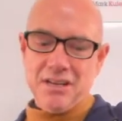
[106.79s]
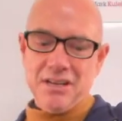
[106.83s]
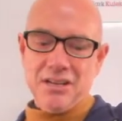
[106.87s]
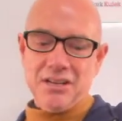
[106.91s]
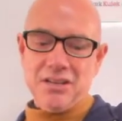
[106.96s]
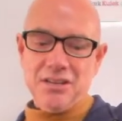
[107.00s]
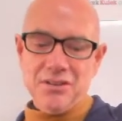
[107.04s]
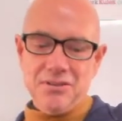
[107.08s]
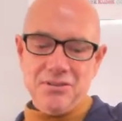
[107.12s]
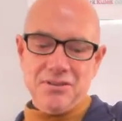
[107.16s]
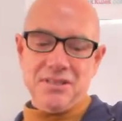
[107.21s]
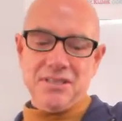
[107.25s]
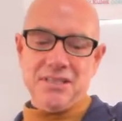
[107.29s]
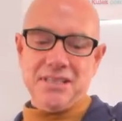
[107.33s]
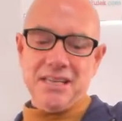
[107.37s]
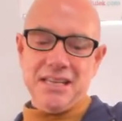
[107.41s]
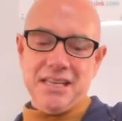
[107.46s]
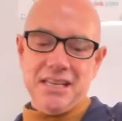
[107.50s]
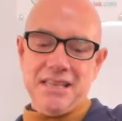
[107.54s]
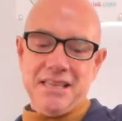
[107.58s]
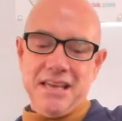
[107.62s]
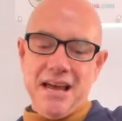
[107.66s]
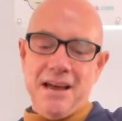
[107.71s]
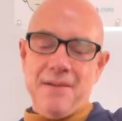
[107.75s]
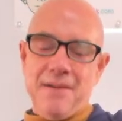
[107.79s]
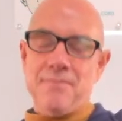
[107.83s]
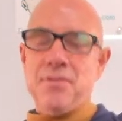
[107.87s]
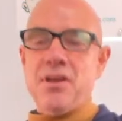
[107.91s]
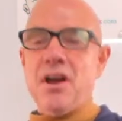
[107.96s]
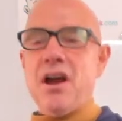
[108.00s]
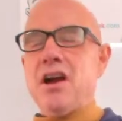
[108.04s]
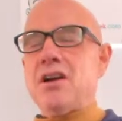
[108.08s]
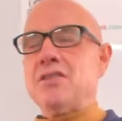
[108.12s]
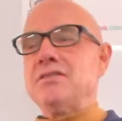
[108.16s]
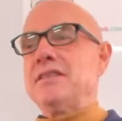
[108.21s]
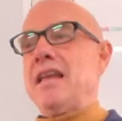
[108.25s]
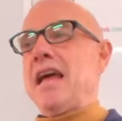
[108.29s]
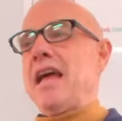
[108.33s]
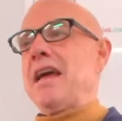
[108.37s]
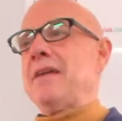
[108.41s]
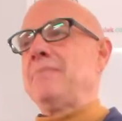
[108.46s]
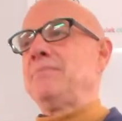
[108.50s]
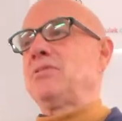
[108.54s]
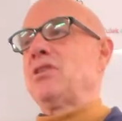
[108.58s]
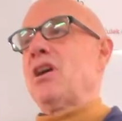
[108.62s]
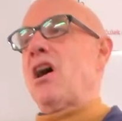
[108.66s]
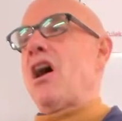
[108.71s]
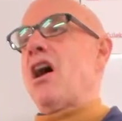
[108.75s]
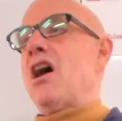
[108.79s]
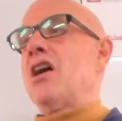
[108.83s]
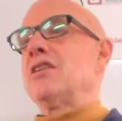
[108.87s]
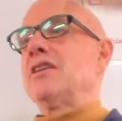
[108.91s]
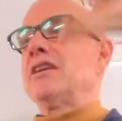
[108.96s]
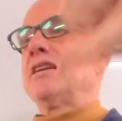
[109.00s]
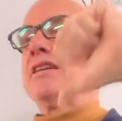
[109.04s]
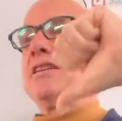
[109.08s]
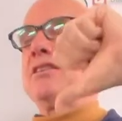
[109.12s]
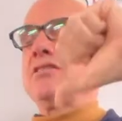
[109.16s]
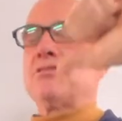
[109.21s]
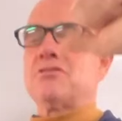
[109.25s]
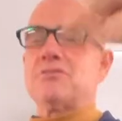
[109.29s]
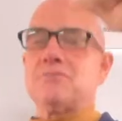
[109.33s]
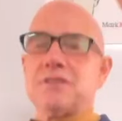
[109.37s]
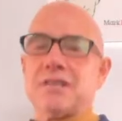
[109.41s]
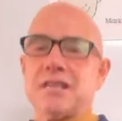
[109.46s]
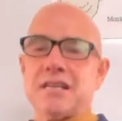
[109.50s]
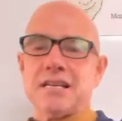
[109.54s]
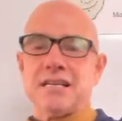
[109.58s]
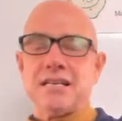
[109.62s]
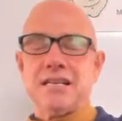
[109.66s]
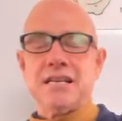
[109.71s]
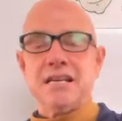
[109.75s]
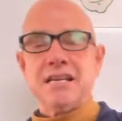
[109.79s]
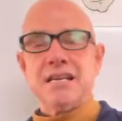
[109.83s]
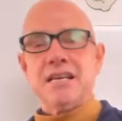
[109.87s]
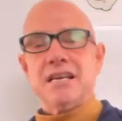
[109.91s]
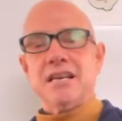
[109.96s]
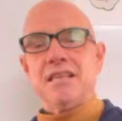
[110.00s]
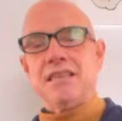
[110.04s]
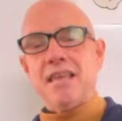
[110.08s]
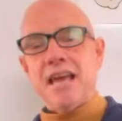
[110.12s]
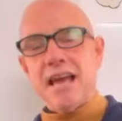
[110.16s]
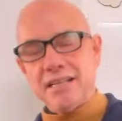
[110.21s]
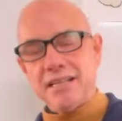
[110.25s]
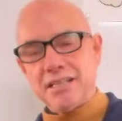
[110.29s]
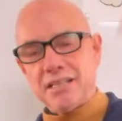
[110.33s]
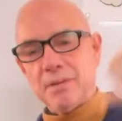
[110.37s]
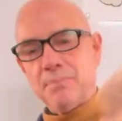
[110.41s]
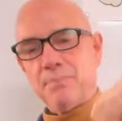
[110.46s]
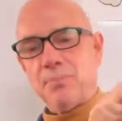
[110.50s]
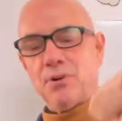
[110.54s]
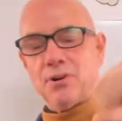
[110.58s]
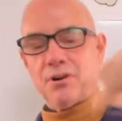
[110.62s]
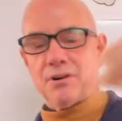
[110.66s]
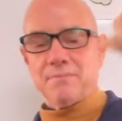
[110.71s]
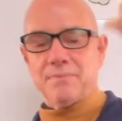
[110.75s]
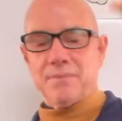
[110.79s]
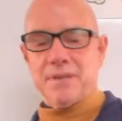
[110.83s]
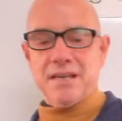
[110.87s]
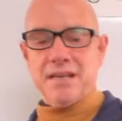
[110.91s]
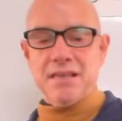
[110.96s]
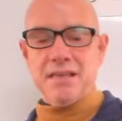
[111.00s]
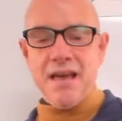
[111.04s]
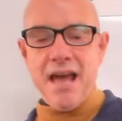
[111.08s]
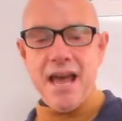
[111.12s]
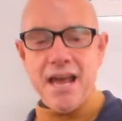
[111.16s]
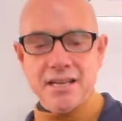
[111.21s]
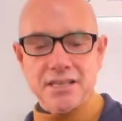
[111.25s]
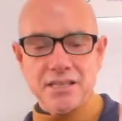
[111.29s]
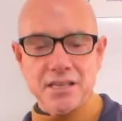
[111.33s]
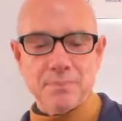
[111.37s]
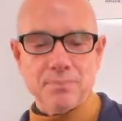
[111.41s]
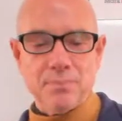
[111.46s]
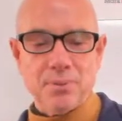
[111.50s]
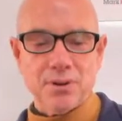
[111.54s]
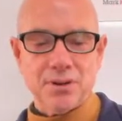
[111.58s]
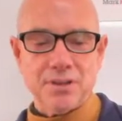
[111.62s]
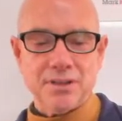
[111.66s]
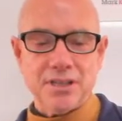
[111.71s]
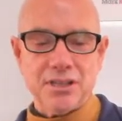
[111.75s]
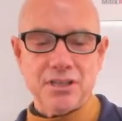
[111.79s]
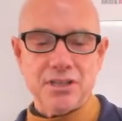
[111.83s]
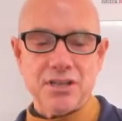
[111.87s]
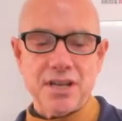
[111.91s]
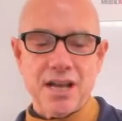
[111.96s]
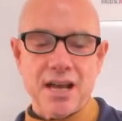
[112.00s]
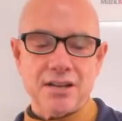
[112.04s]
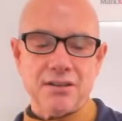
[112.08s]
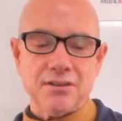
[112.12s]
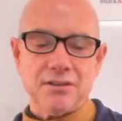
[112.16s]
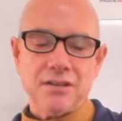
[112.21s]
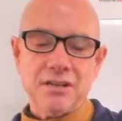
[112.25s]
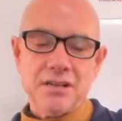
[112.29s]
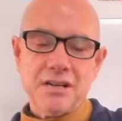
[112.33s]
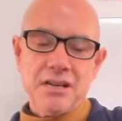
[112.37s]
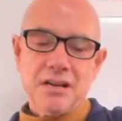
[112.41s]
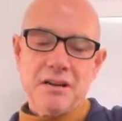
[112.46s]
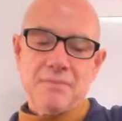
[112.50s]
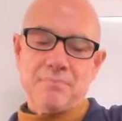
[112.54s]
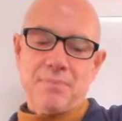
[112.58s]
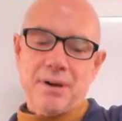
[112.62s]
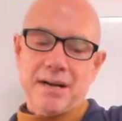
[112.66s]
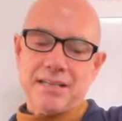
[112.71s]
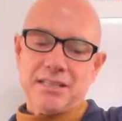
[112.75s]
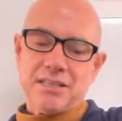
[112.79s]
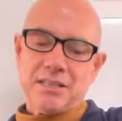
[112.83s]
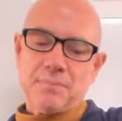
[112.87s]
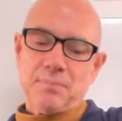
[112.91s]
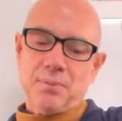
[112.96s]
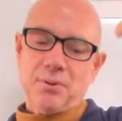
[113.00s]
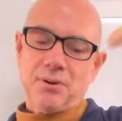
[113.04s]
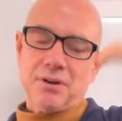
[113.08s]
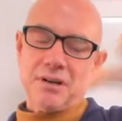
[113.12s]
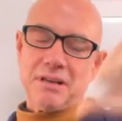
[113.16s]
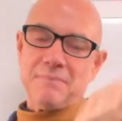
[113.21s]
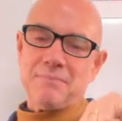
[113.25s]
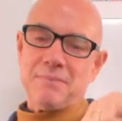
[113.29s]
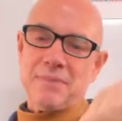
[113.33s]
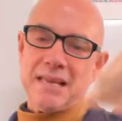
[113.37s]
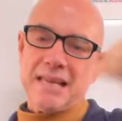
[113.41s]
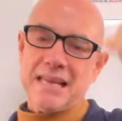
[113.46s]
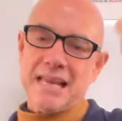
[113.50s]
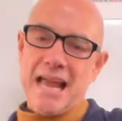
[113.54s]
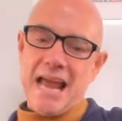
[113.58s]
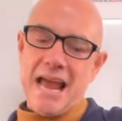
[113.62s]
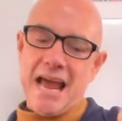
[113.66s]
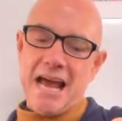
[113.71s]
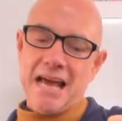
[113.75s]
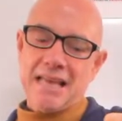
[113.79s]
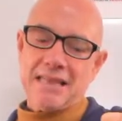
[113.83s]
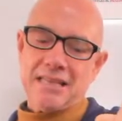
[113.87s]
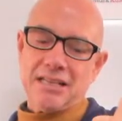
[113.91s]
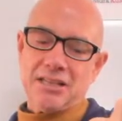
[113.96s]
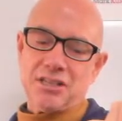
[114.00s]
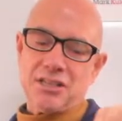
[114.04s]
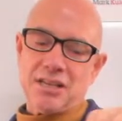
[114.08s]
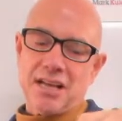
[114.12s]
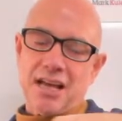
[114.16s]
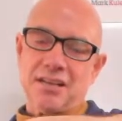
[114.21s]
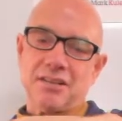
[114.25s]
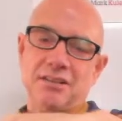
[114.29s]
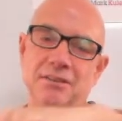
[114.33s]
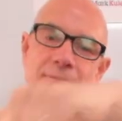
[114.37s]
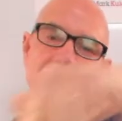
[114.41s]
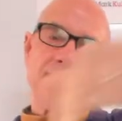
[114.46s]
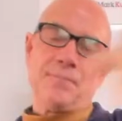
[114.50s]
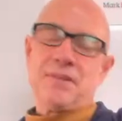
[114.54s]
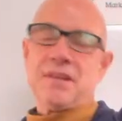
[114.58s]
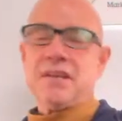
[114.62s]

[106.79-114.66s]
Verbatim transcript: You see them, their names are in green. They support me, they support the channel. By supporting me and the channel,